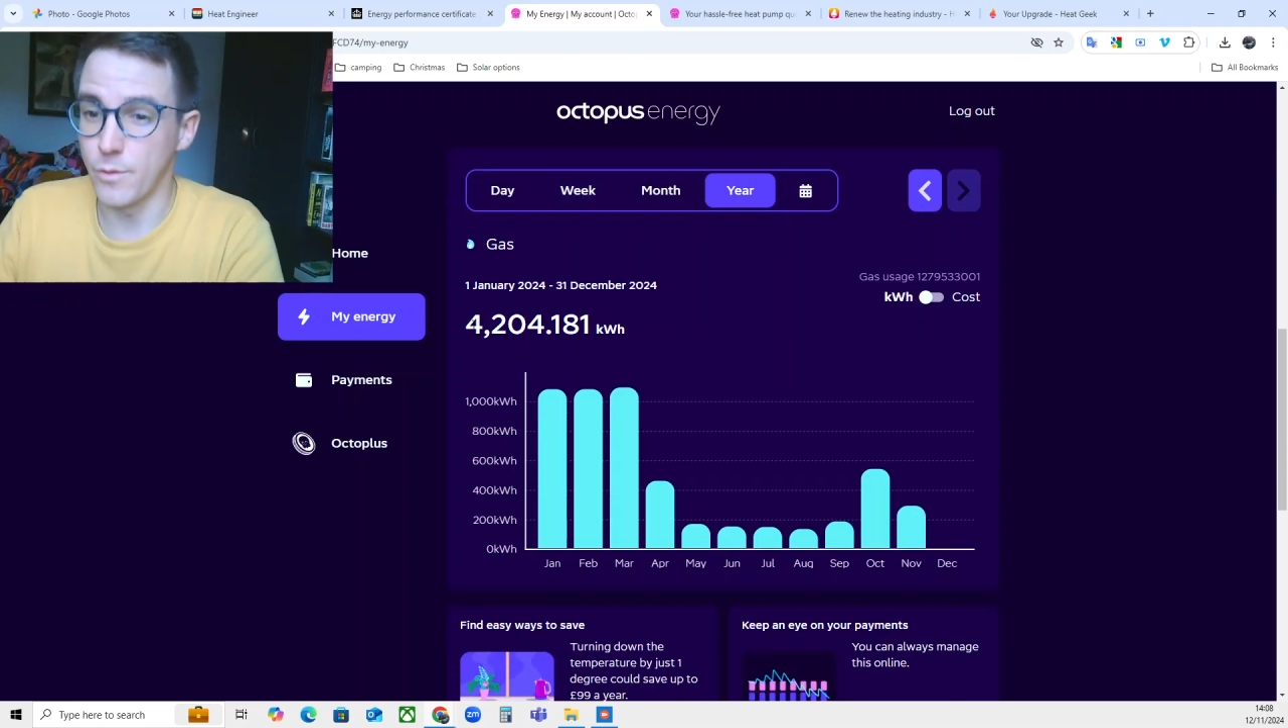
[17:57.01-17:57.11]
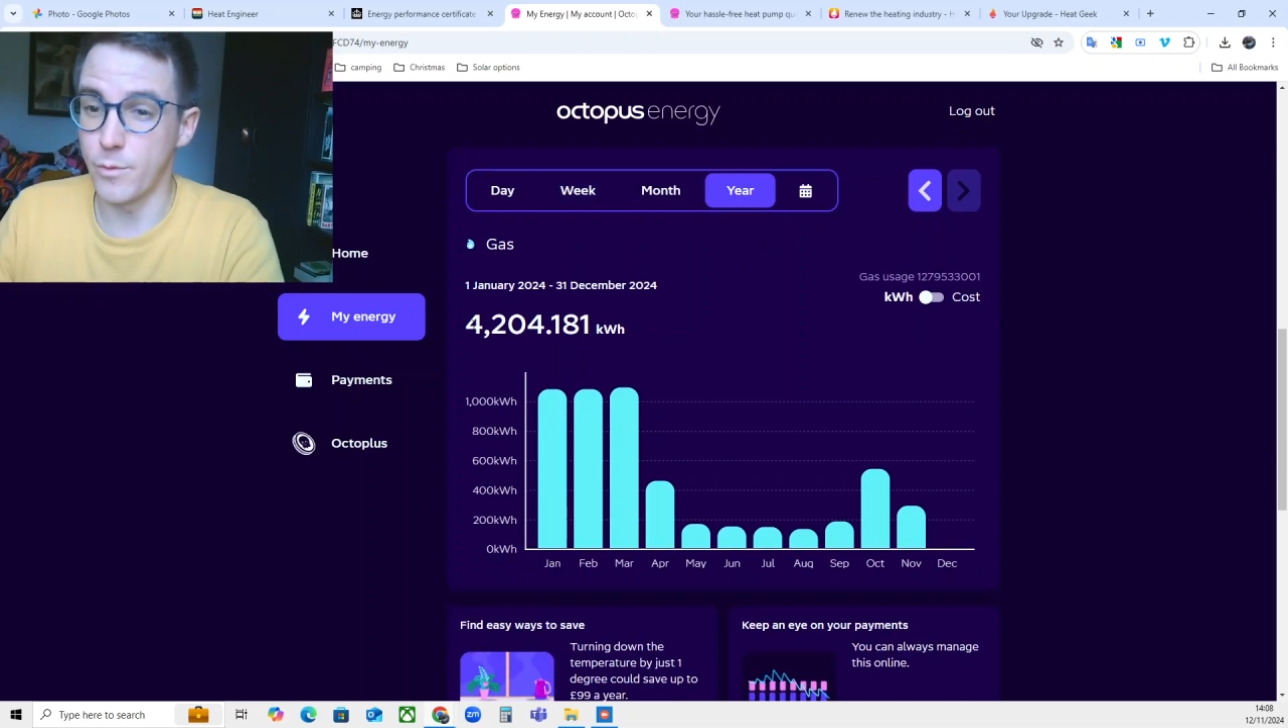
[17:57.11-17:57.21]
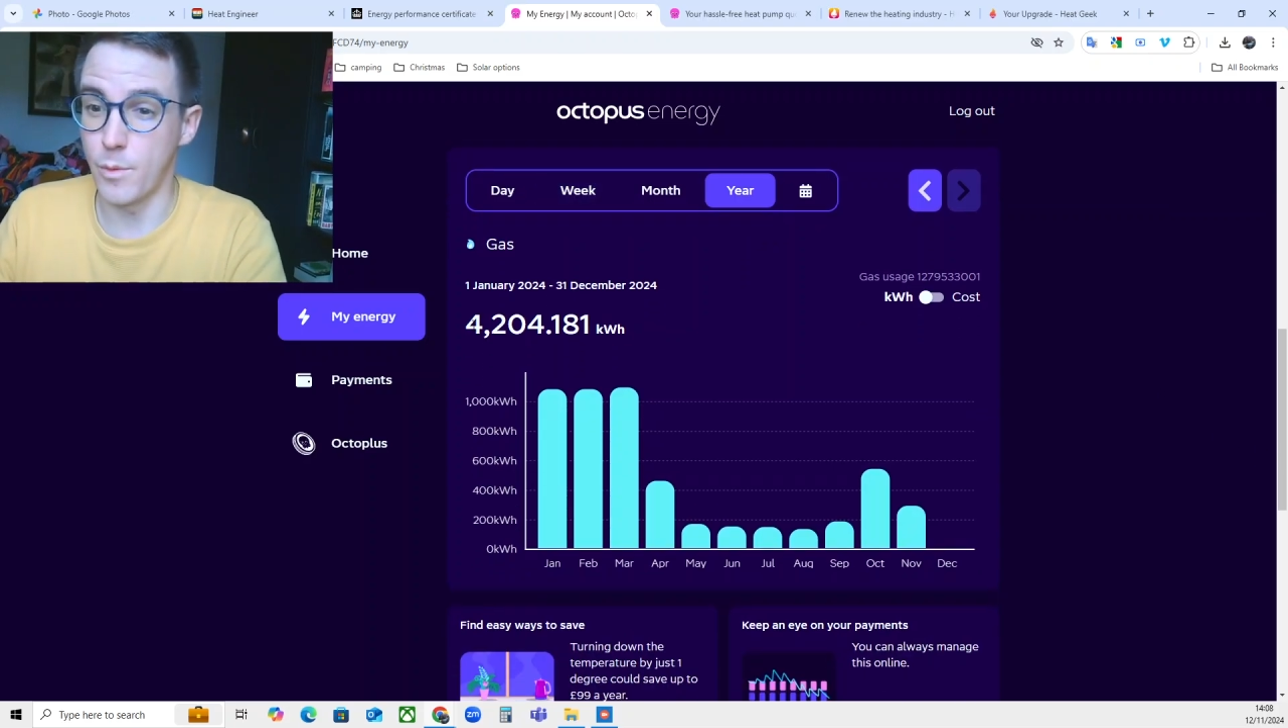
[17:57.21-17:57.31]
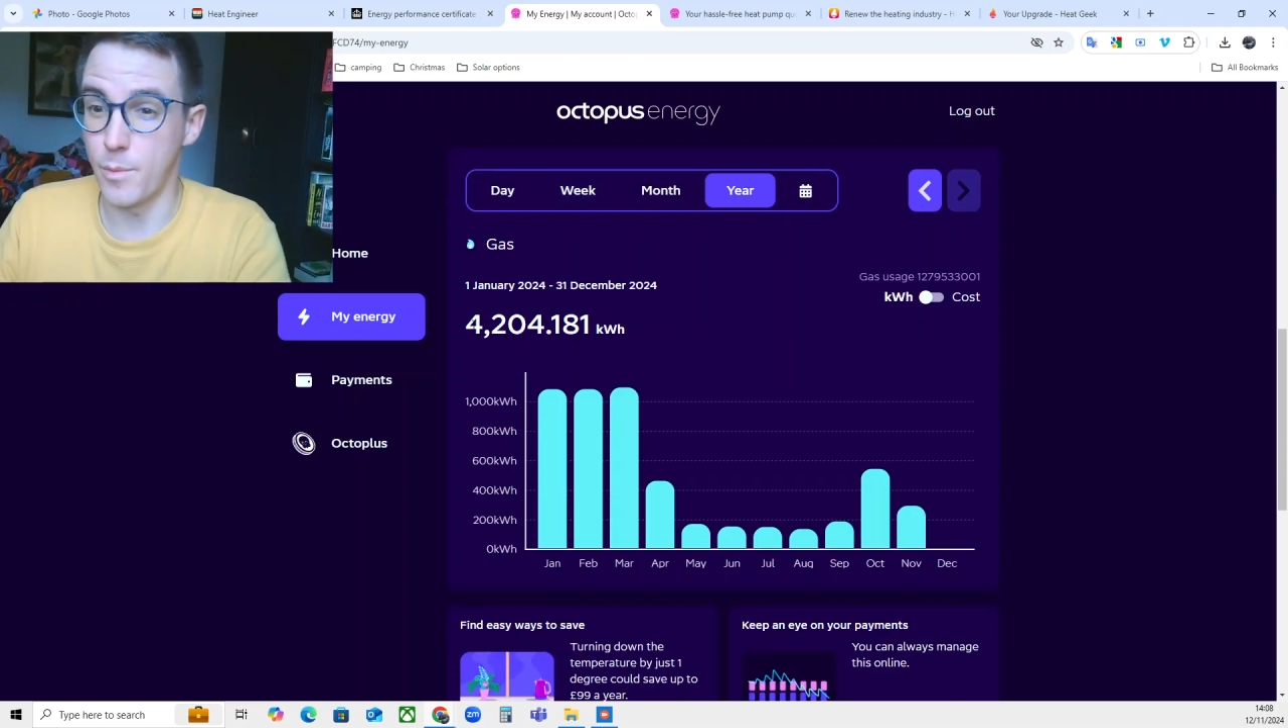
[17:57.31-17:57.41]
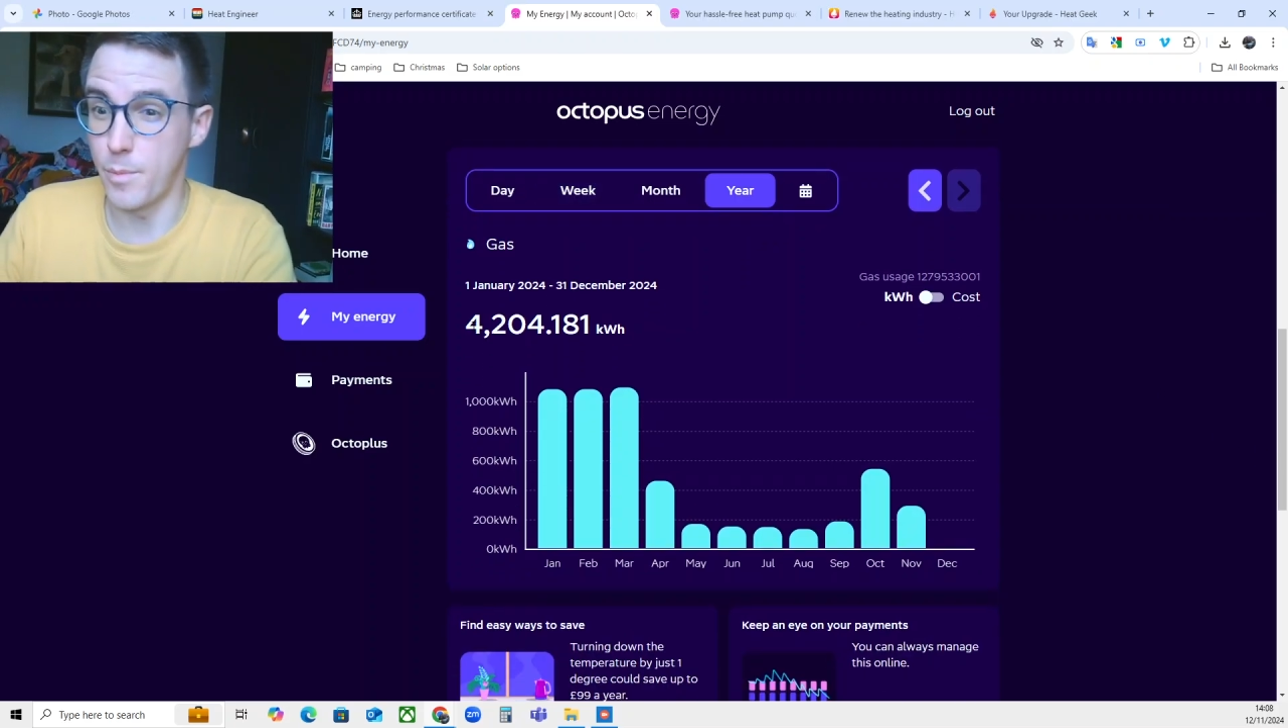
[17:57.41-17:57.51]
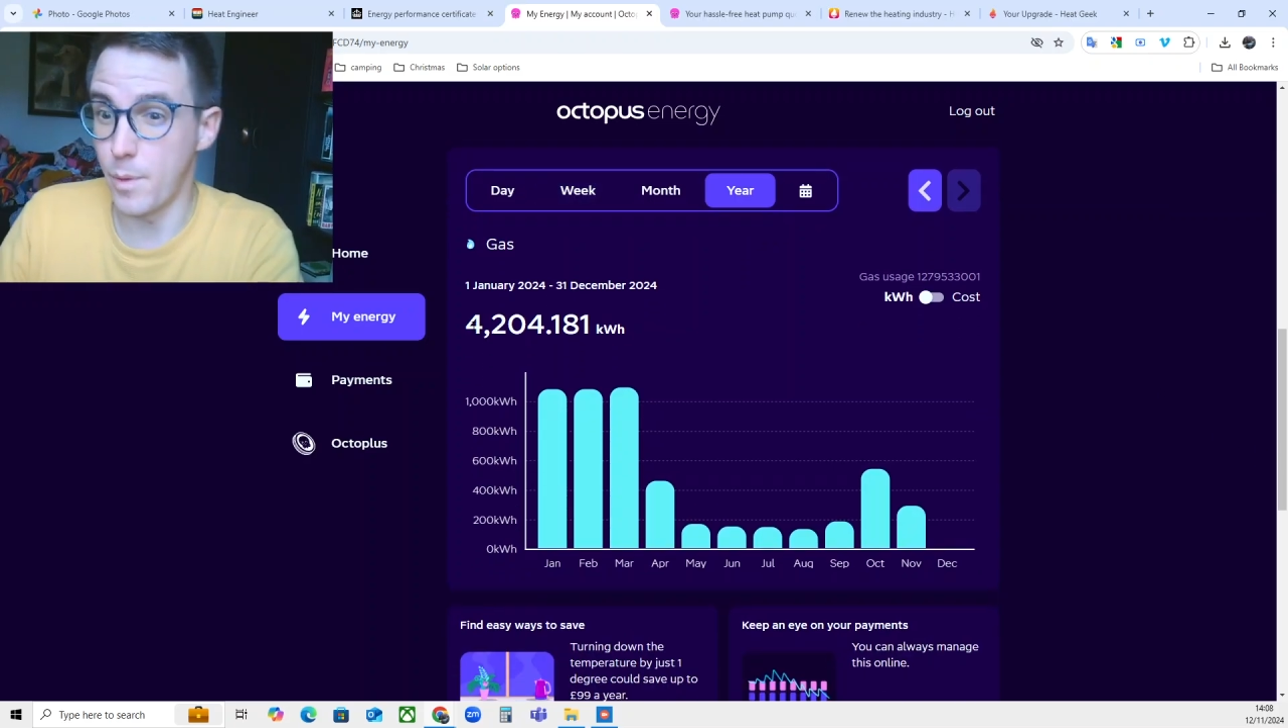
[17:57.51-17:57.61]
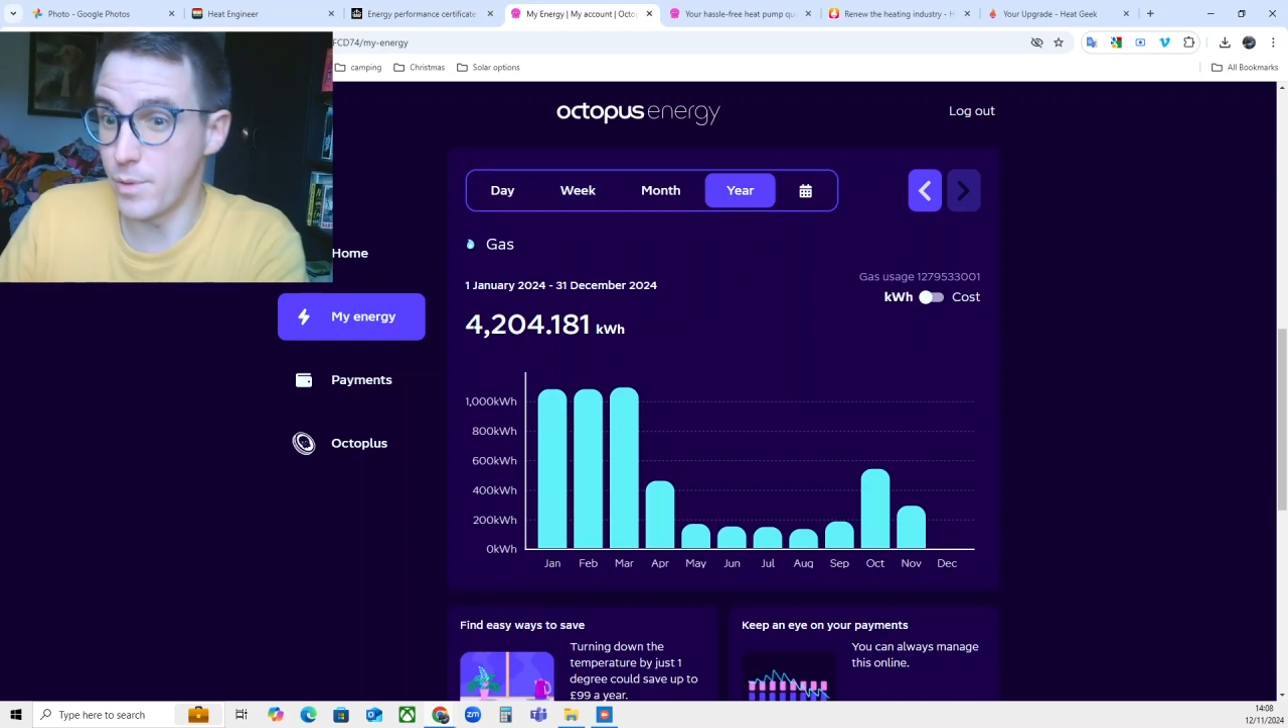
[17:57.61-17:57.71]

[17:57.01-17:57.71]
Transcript: for a